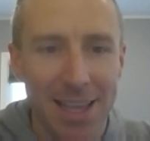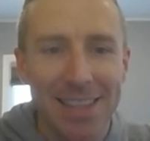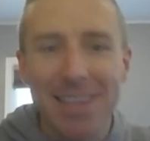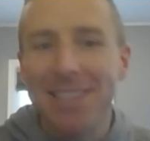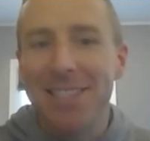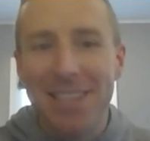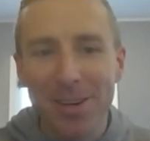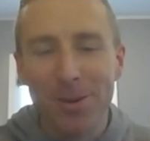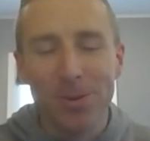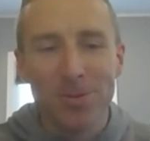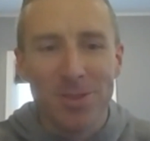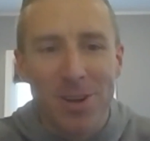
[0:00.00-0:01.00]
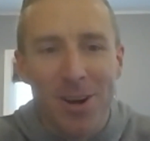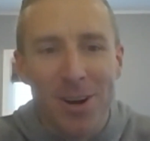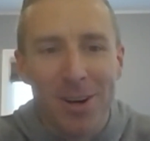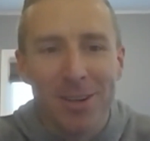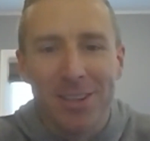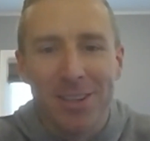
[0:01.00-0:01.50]
These deals
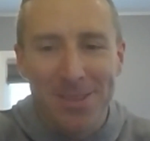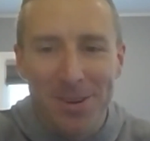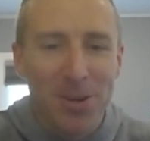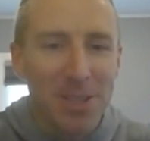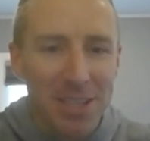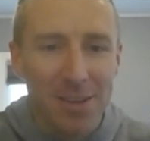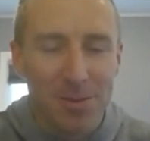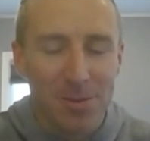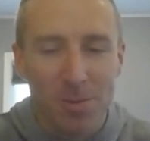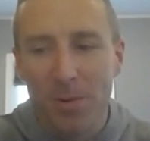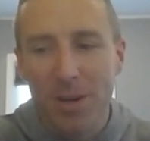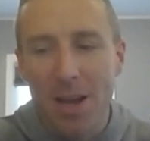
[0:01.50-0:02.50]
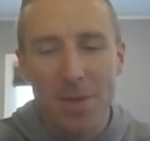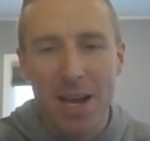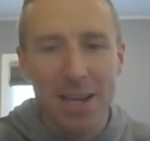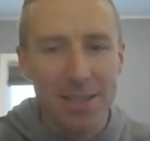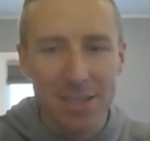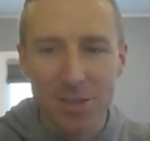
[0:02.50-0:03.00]
are they're good deals. We're not
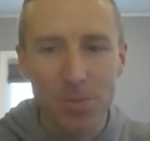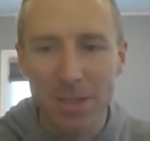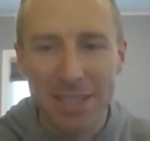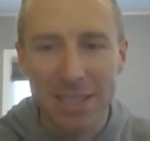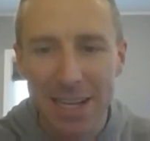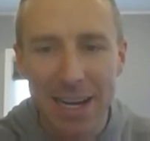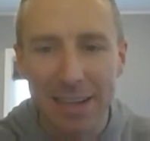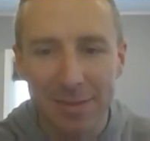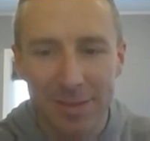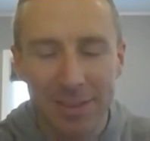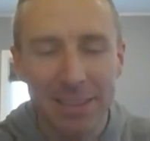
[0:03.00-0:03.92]
buying stupid stuff.